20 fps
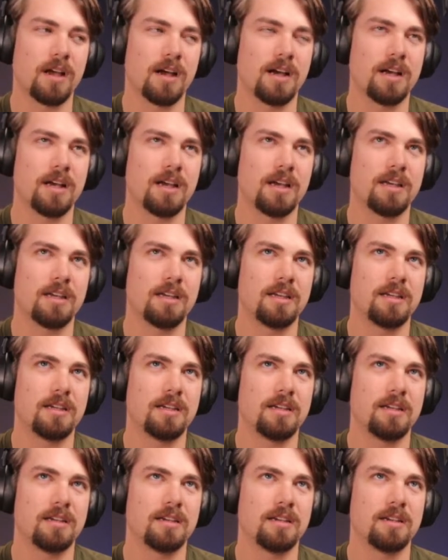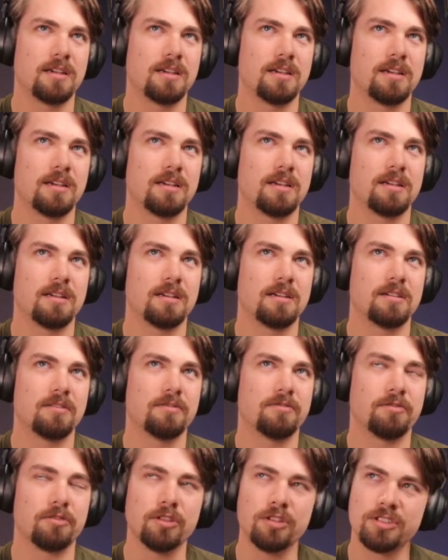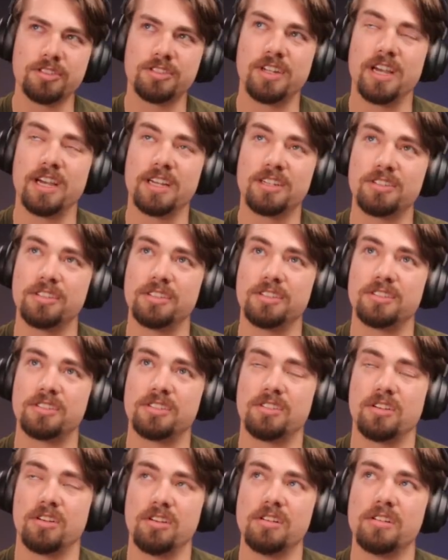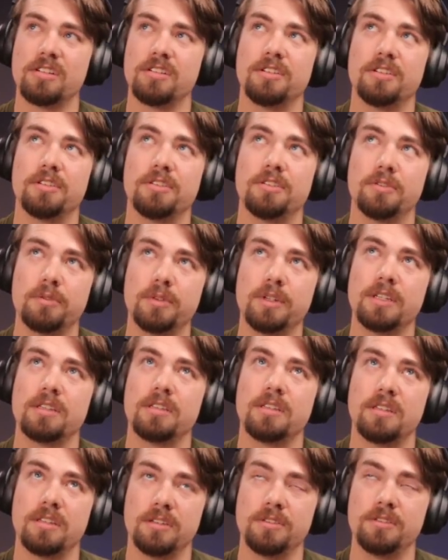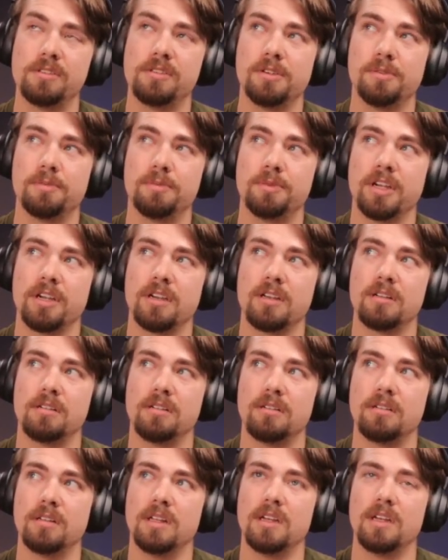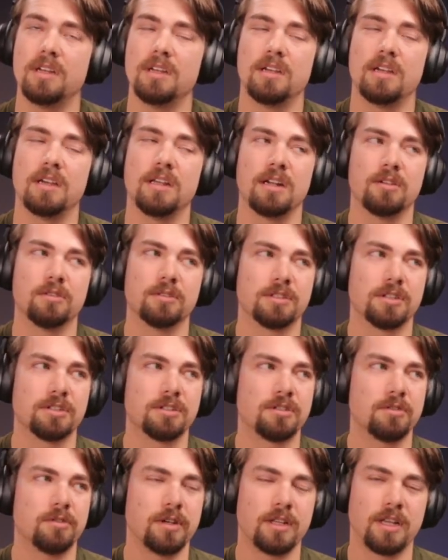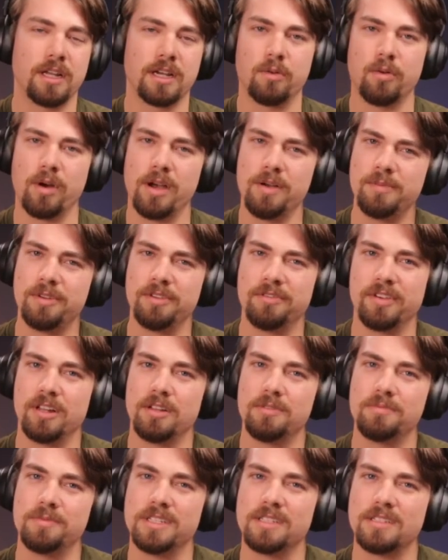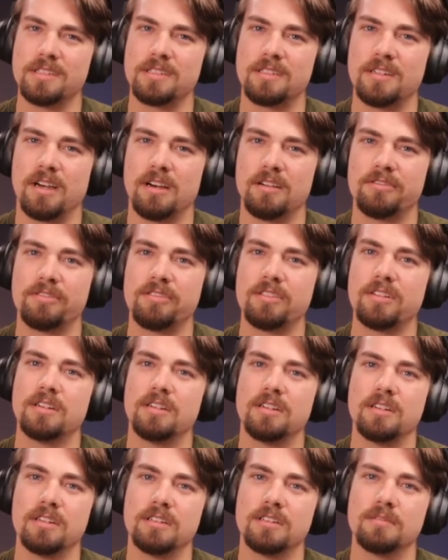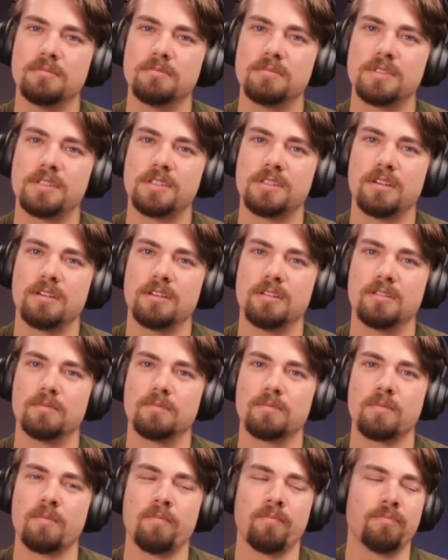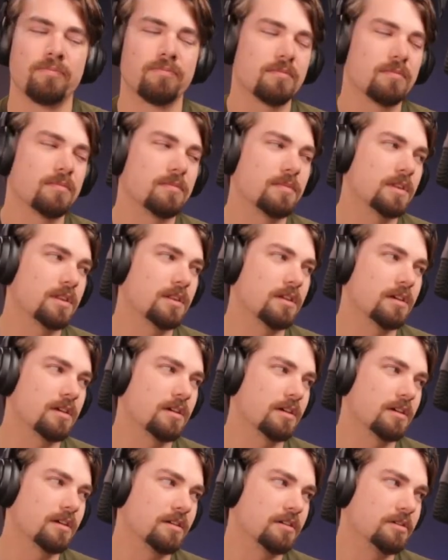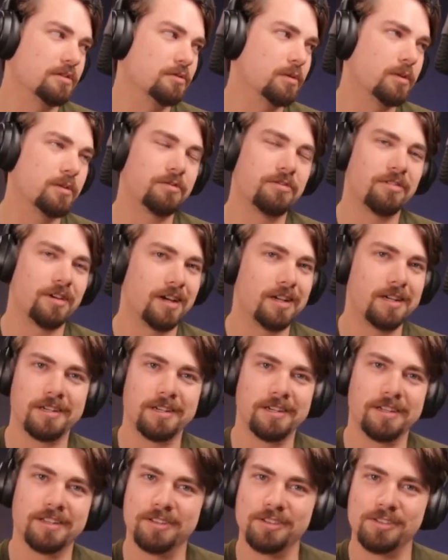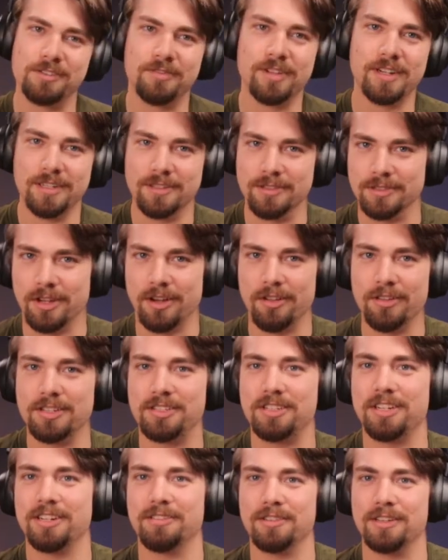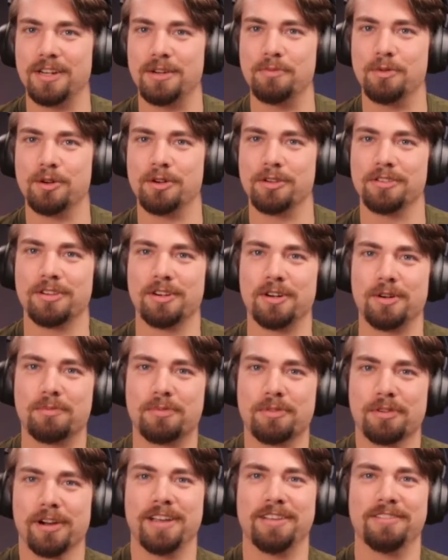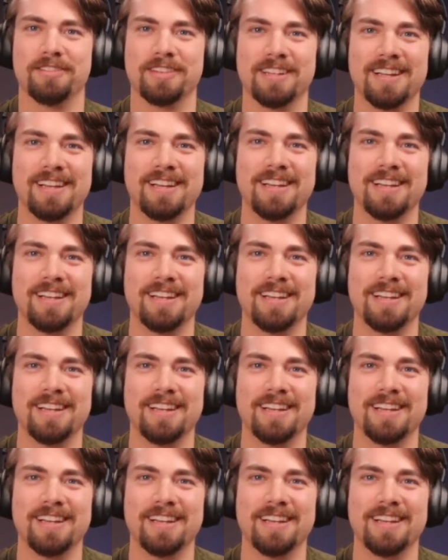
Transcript: I first actually started doing the YouTube channel, and I was just doing like web development stuff. So you won't find any of those videos on the channel anymore. They're all private.